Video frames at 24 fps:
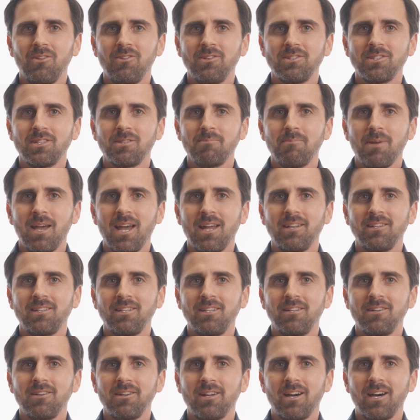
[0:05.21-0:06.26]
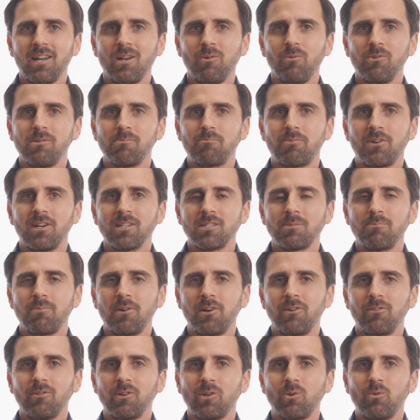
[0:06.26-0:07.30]
this is Matt DiDonato with
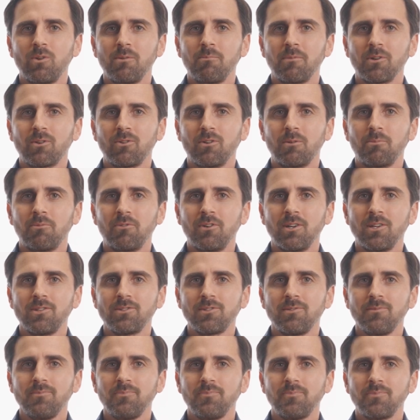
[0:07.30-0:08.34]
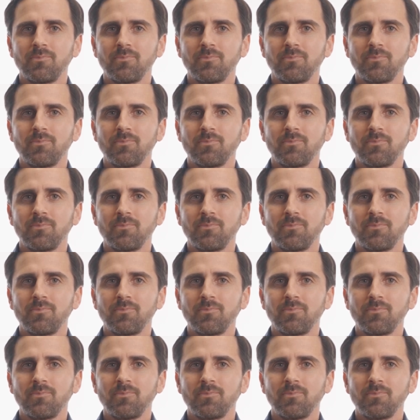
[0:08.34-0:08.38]
Prospero Equipment Corporation.